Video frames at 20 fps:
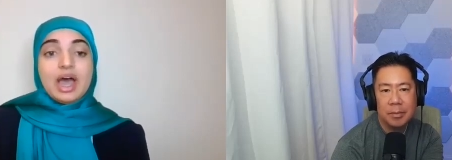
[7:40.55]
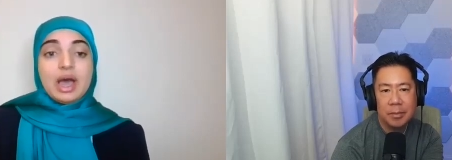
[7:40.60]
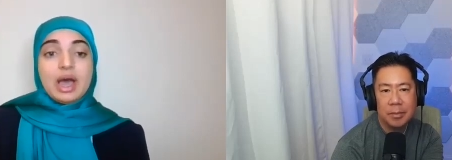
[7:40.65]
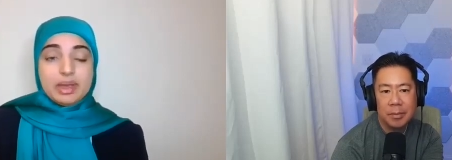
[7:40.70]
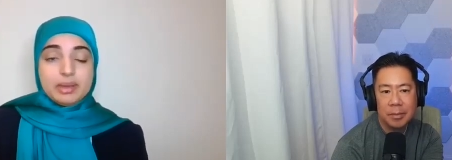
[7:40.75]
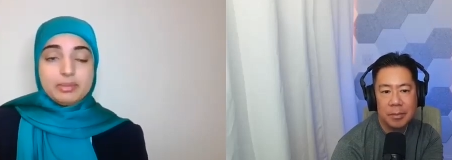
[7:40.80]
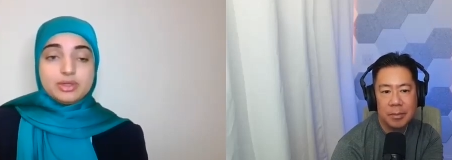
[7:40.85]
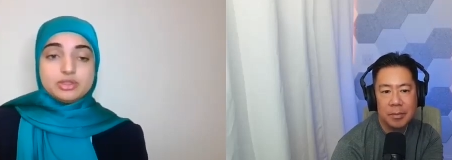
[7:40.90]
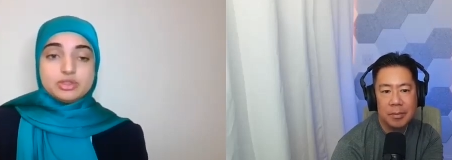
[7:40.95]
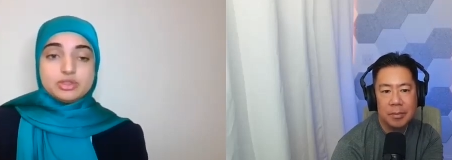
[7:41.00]

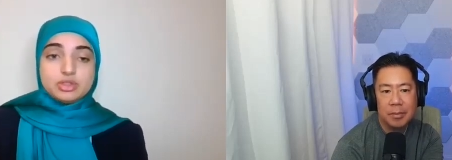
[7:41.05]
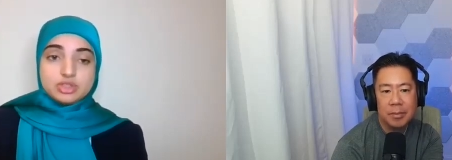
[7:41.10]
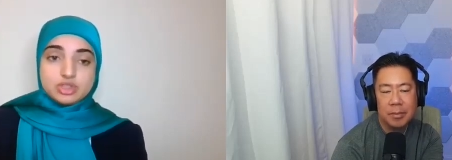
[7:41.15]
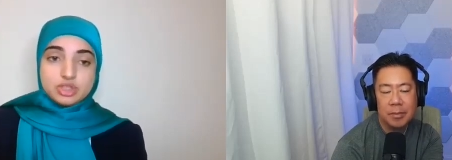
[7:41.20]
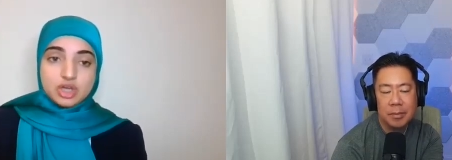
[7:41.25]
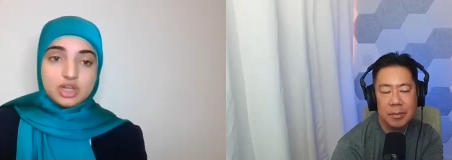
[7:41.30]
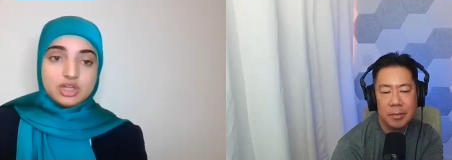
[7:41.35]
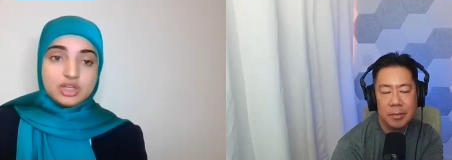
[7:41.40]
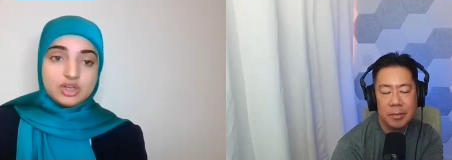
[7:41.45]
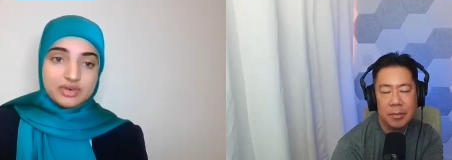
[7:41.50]
Speaker 1: i'm able to
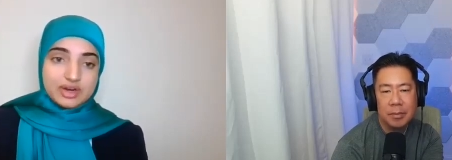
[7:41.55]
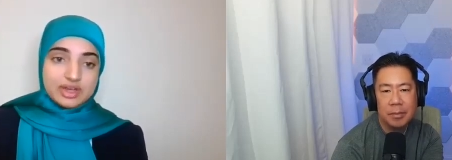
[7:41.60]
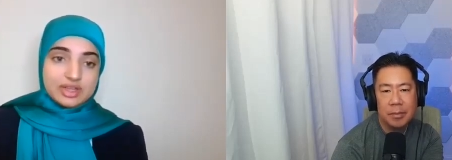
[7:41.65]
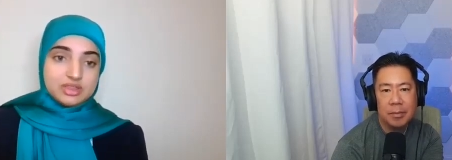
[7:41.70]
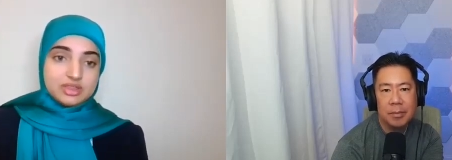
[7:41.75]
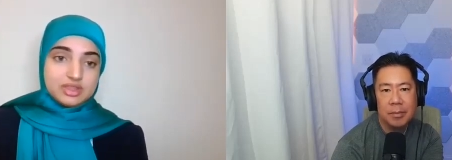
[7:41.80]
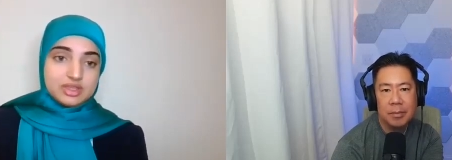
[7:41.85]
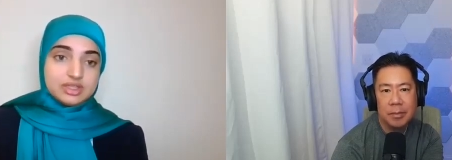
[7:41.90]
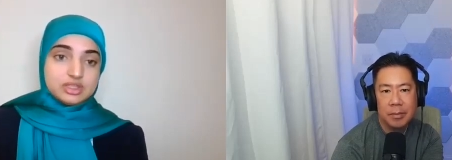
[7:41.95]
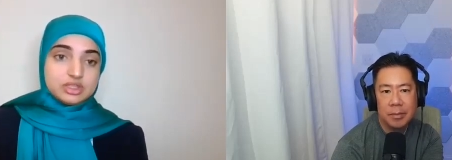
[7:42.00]

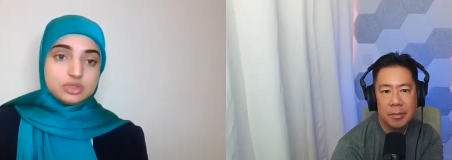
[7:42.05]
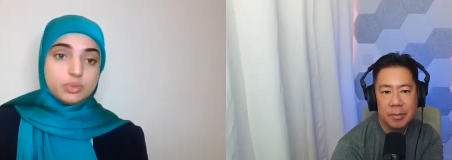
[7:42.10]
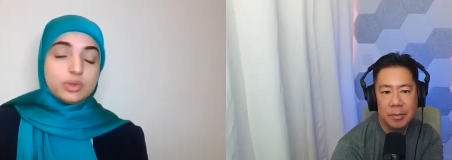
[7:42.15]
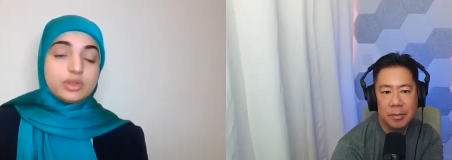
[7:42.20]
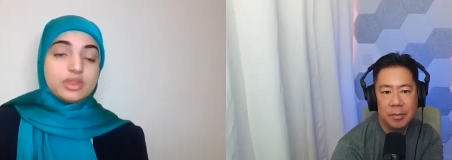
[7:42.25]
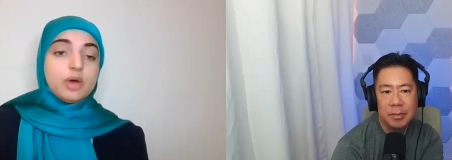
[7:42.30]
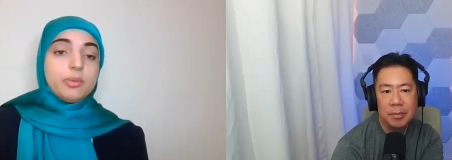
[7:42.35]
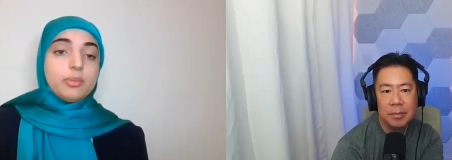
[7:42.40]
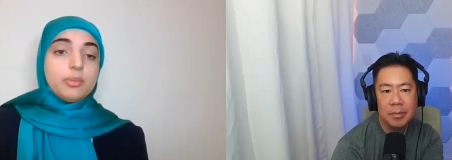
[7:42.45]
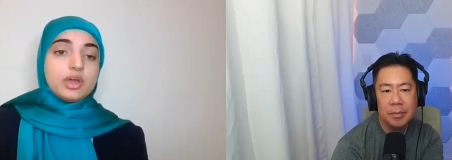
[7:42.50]
tolerate this
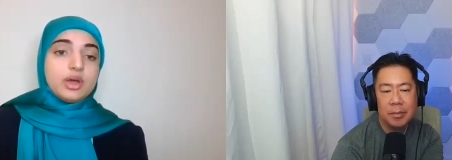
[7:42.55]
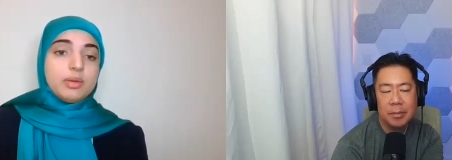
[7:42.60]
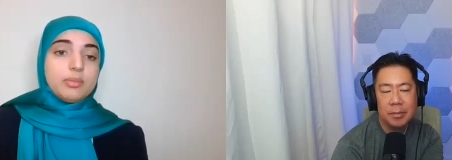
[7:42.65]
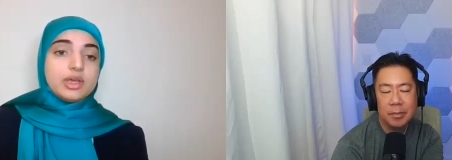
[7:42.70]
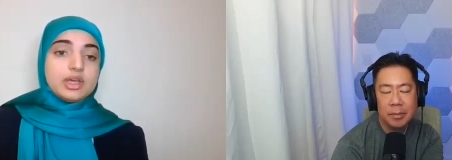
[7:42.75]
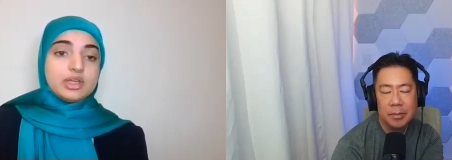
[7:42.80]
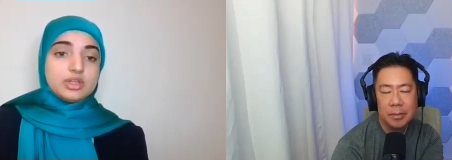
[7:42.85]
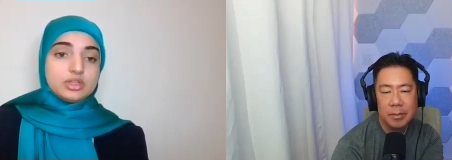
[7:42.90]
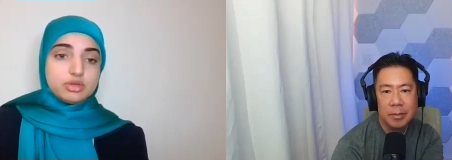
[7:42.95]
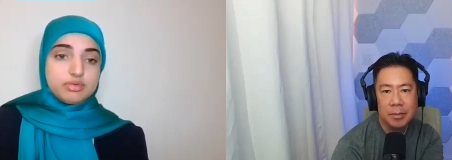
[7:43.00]
without
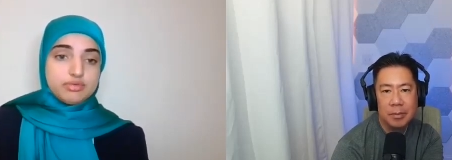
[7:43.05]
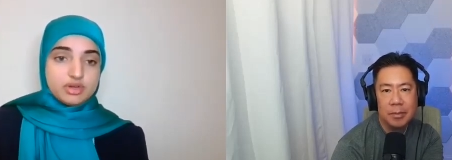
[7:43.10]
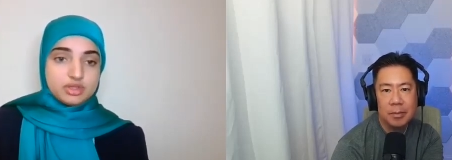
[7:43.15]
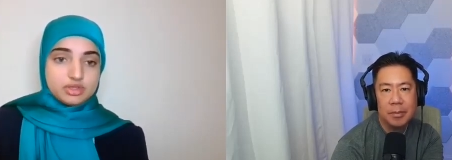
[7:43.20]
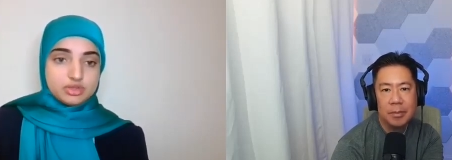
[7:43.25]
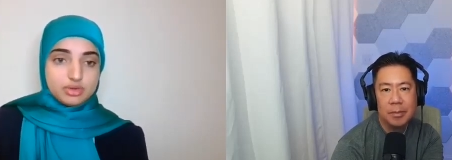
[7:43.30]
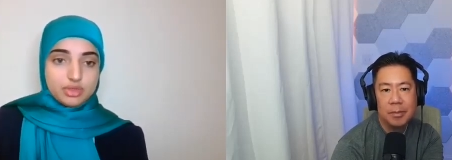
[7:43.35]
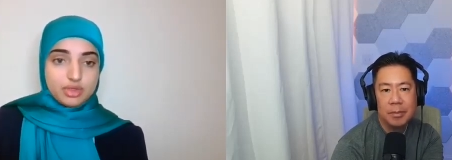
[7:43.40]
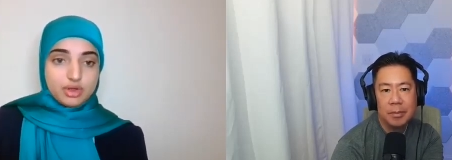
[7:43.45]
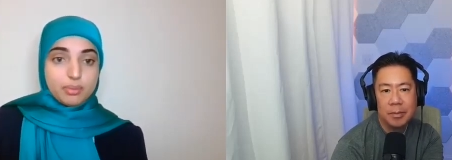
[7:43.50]
becoming
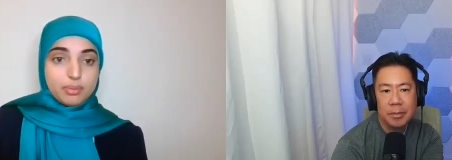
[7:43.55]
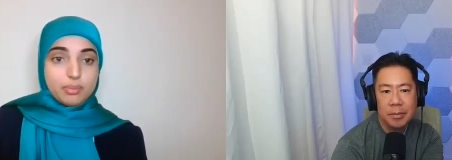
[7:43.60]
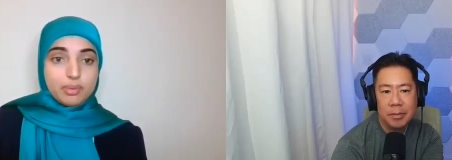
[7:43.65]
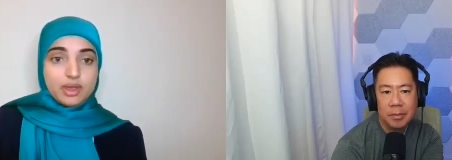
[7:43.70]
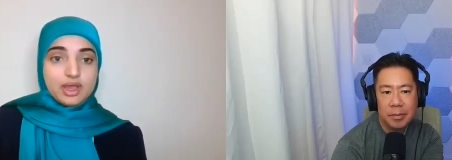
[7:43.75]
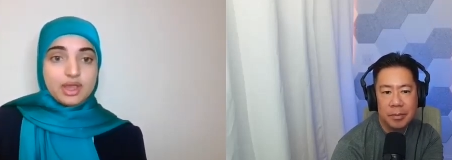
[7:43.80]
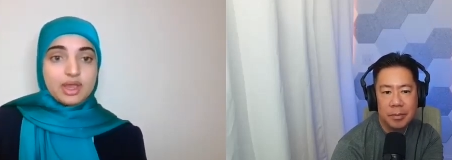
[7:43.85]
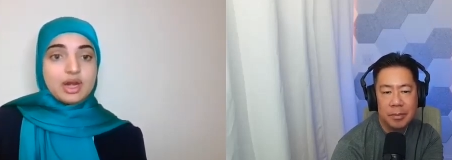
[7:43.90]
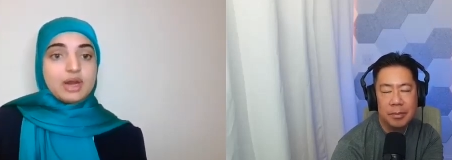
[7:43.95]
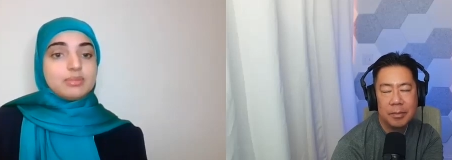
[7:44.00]
indifferent to their
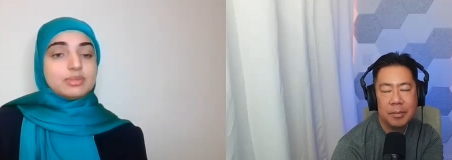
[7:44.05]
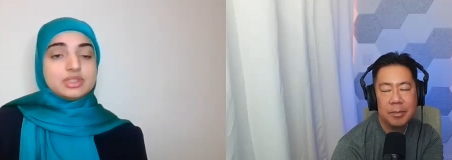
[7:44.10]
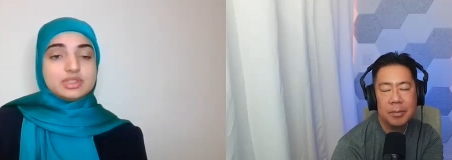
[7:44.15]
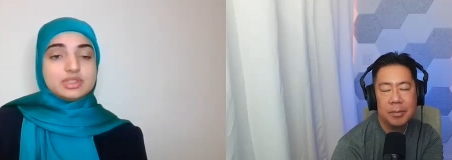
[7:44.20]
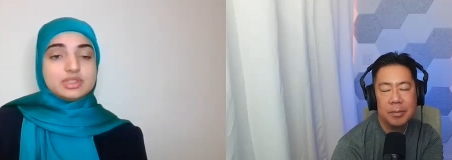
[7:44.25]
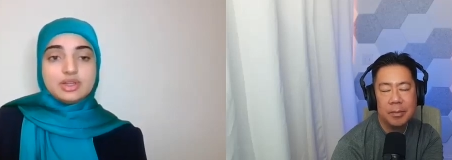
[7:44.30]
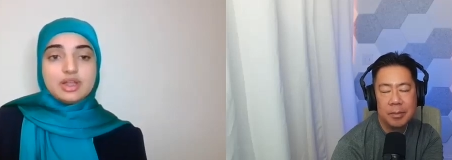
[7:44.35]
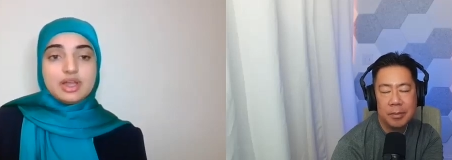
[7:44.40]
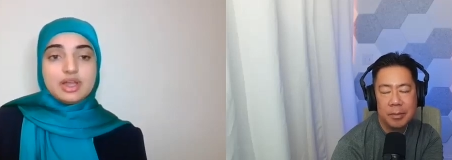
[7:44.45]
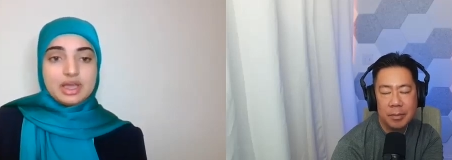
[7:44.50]
pain i'm
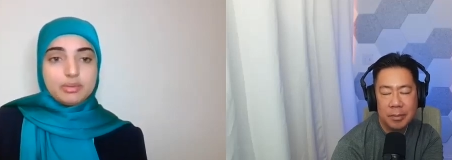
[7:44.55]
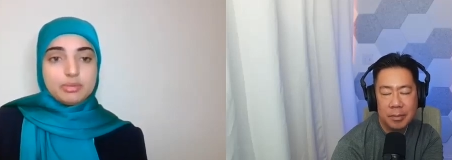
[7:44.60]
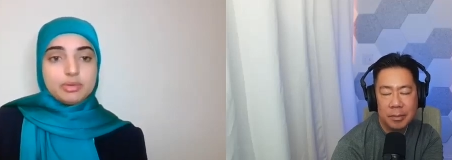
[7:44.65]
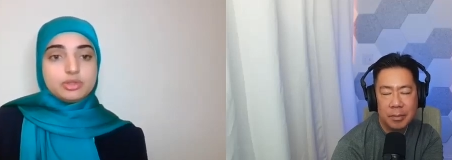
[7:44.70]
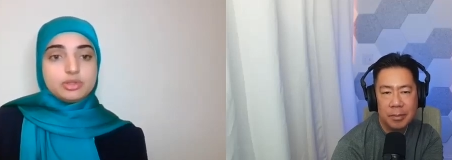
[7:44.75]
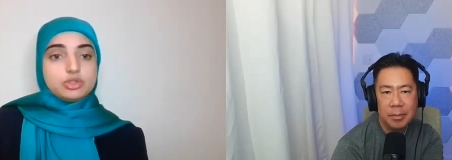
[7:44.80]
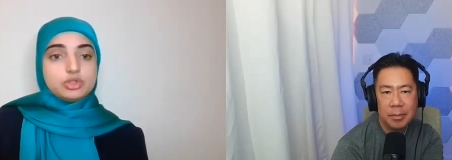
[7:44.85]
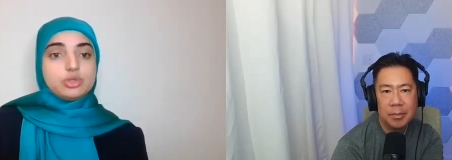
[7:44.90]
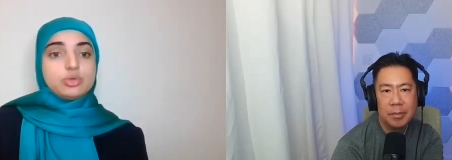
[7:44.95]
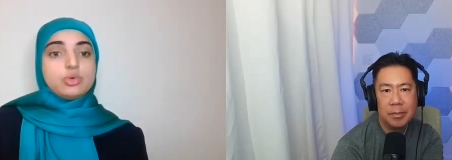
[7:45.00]
still
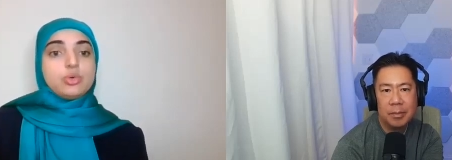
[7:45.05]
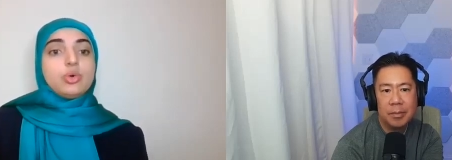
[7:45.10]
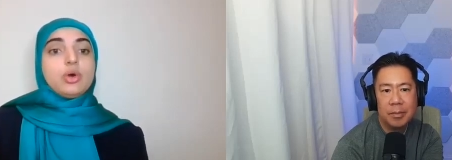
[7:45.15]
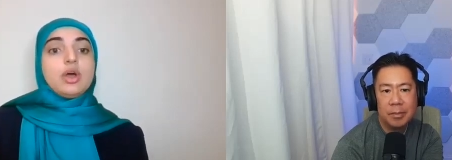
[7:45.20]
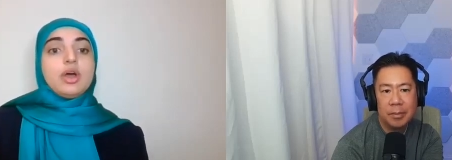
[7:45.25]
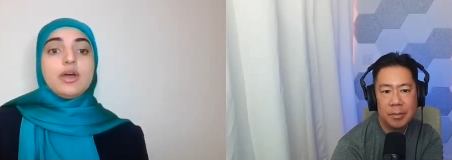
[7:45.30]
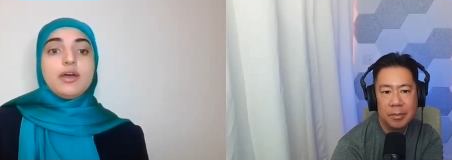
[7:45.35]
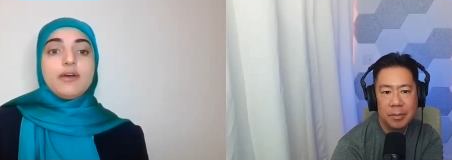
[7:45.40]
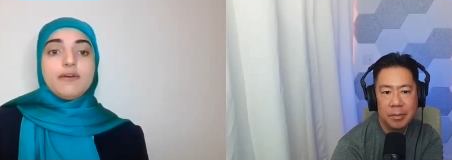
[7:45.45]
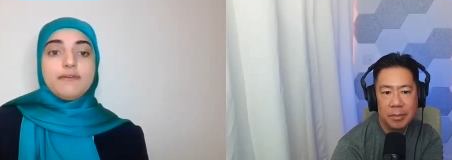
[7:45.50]
able
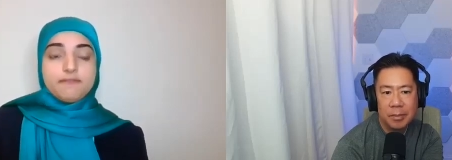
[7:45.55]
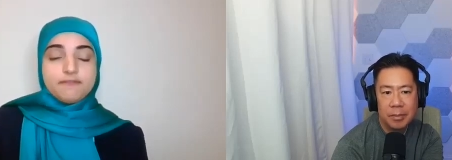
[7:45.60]
to